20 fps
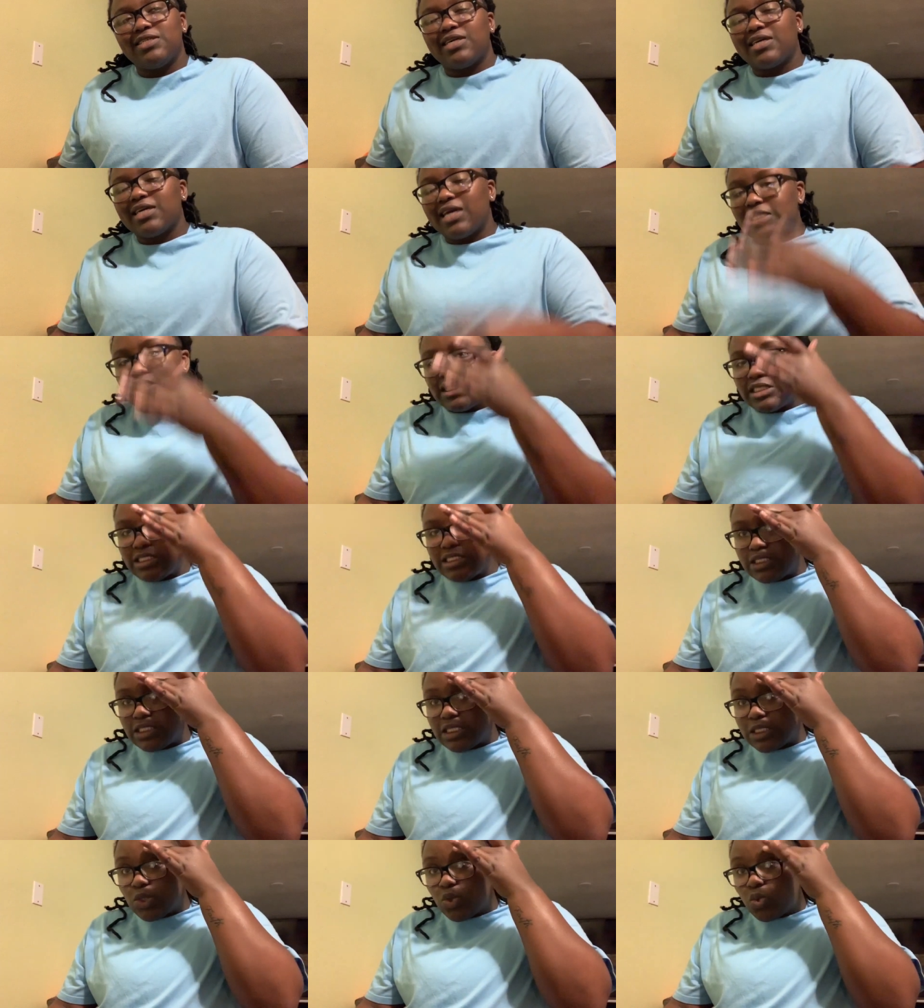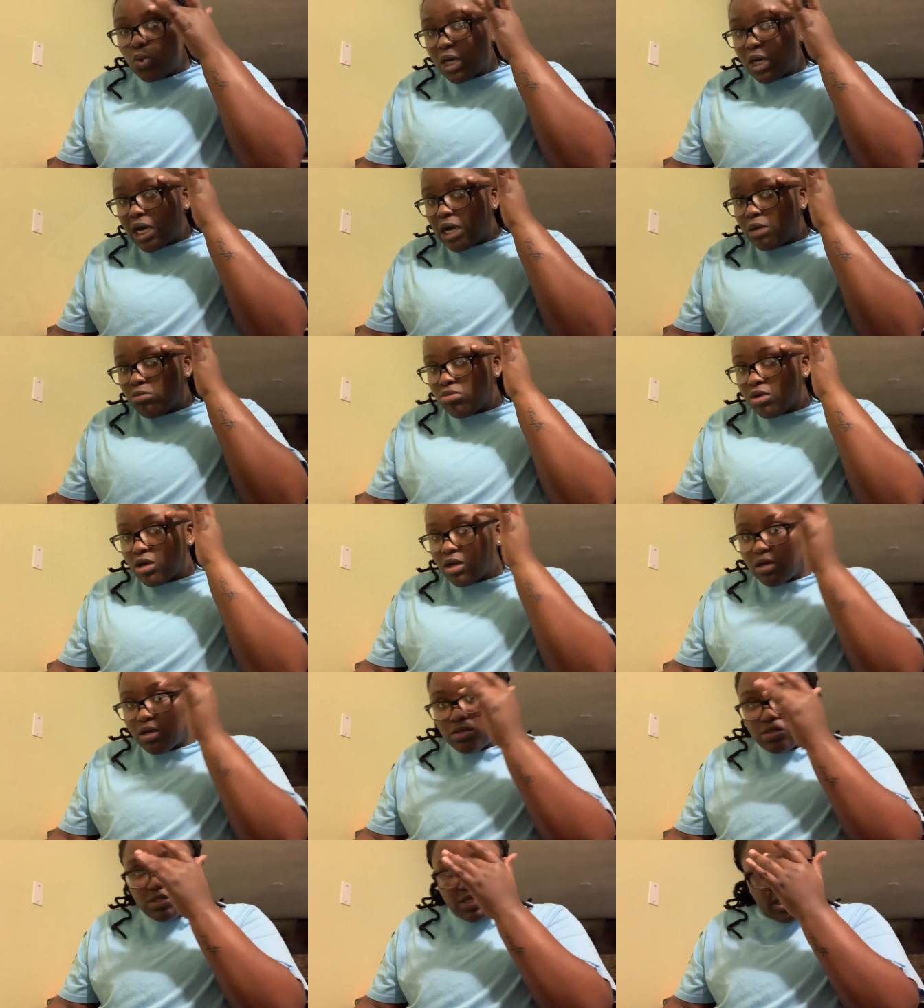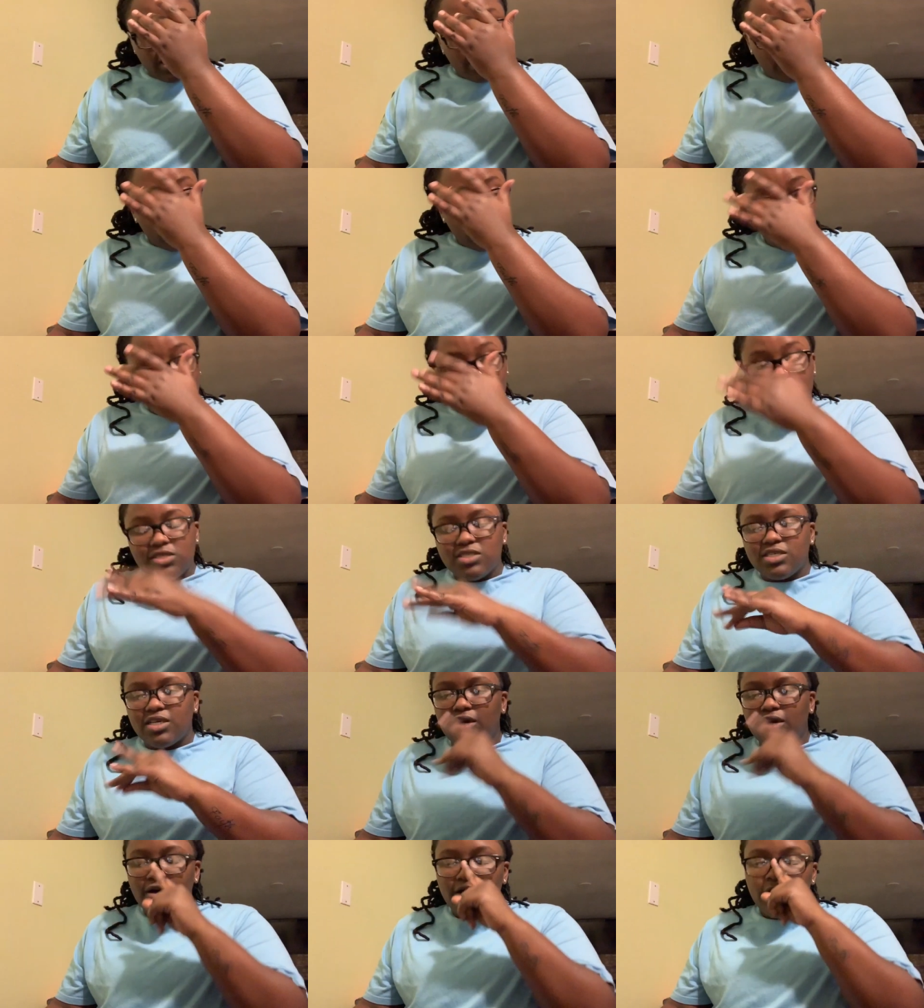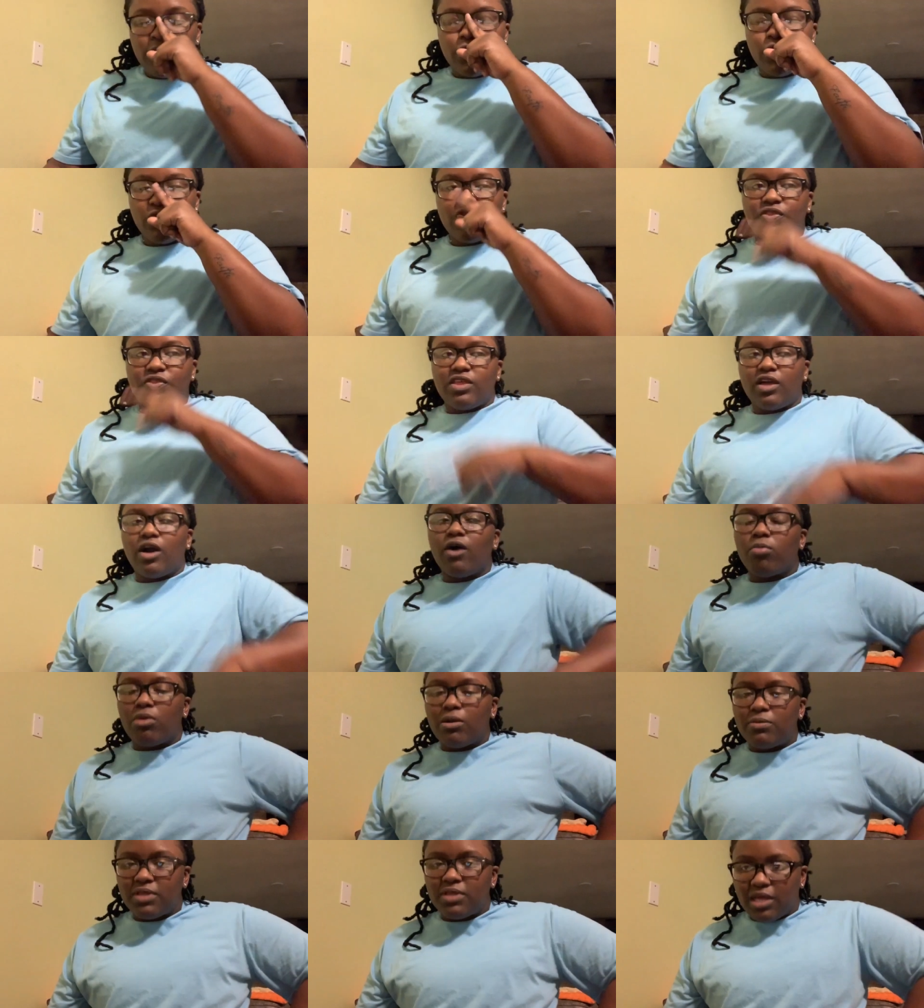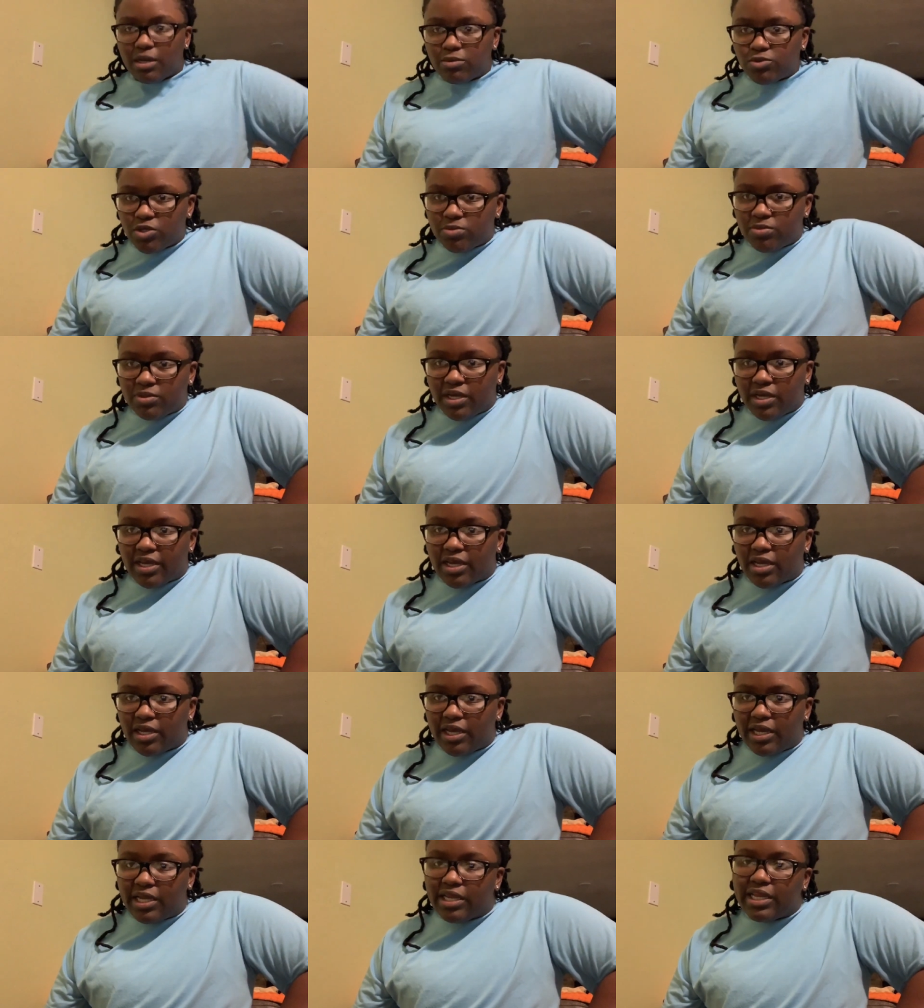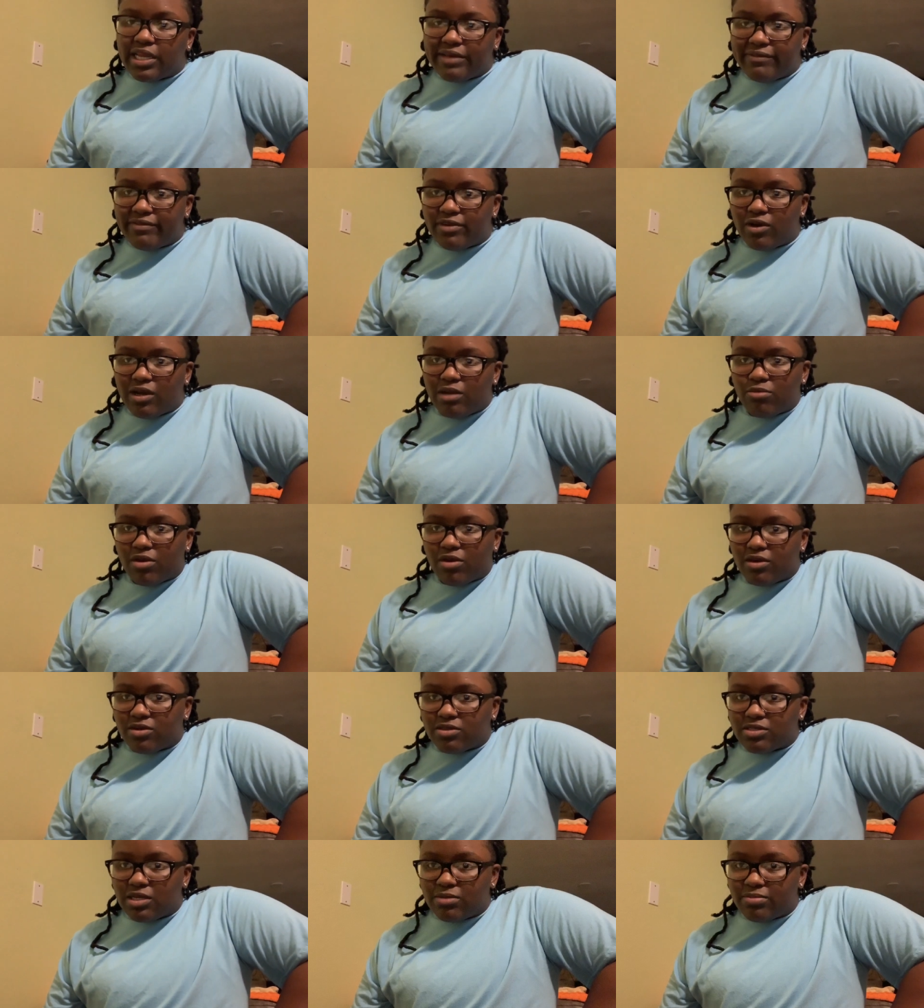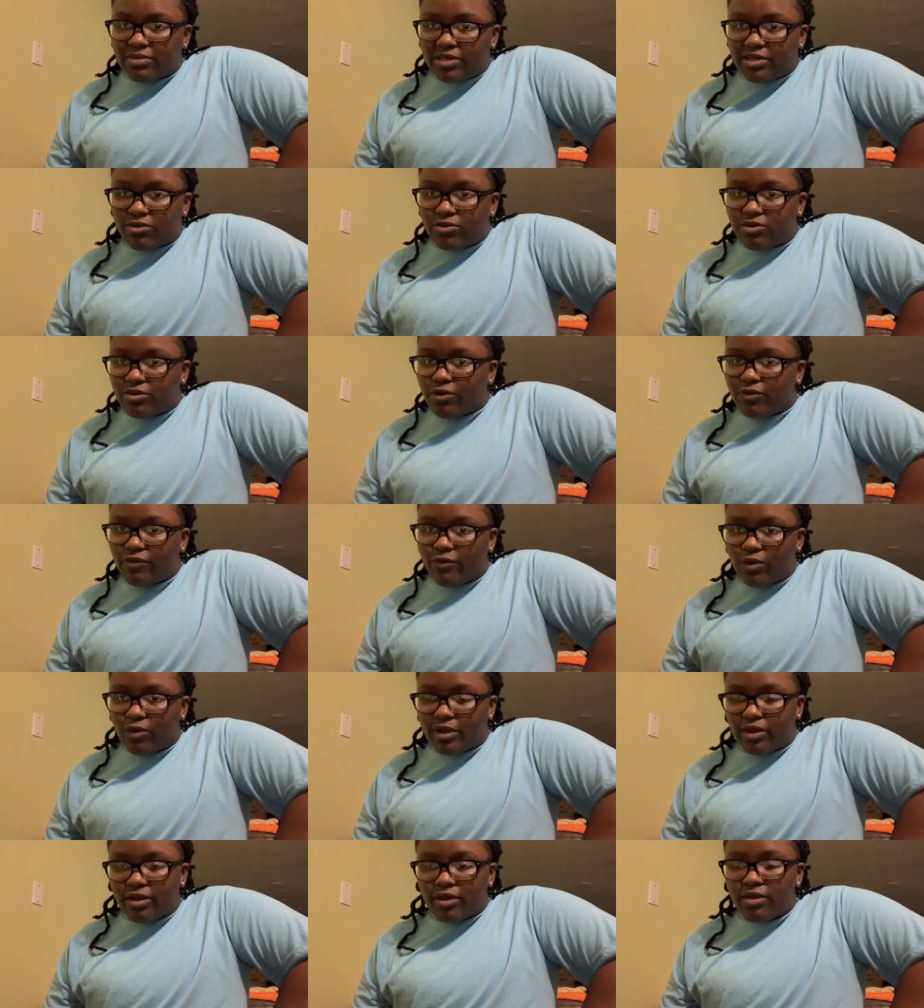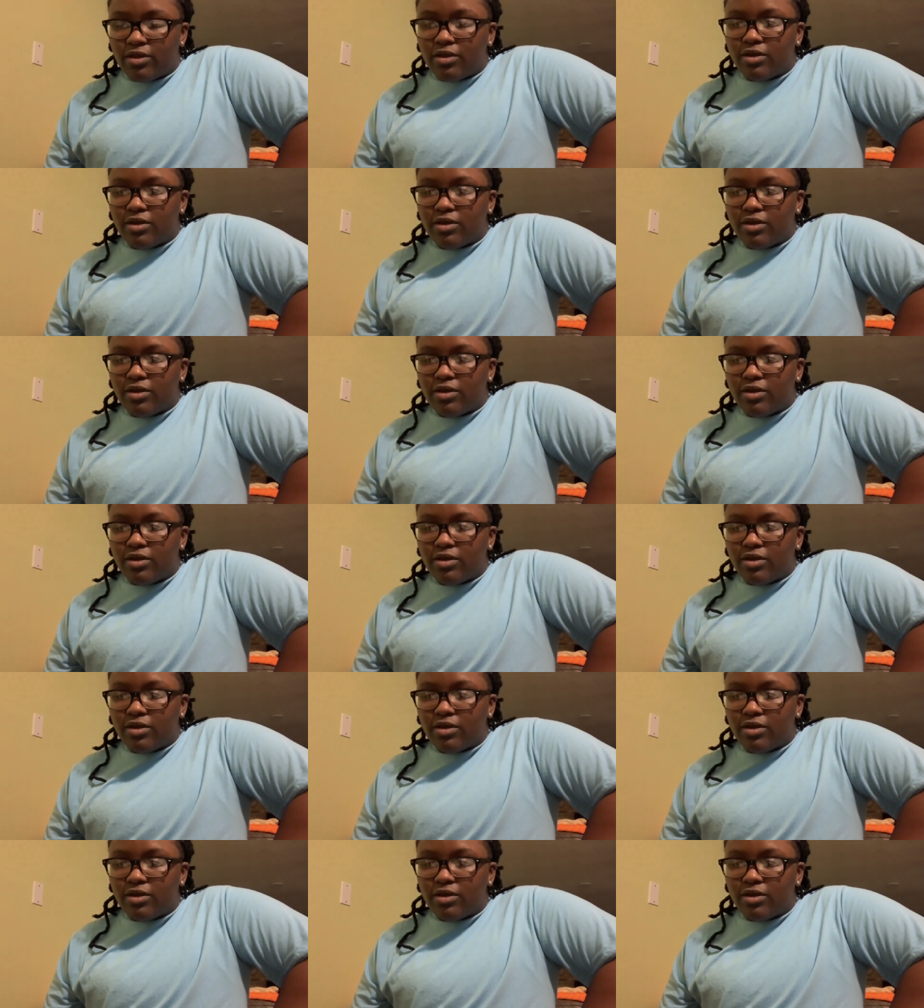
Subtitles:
got these thick old eyebrows now. Honestly, y'all probably think I'm tripping, like ain't even no eyebrows up there on your forehead.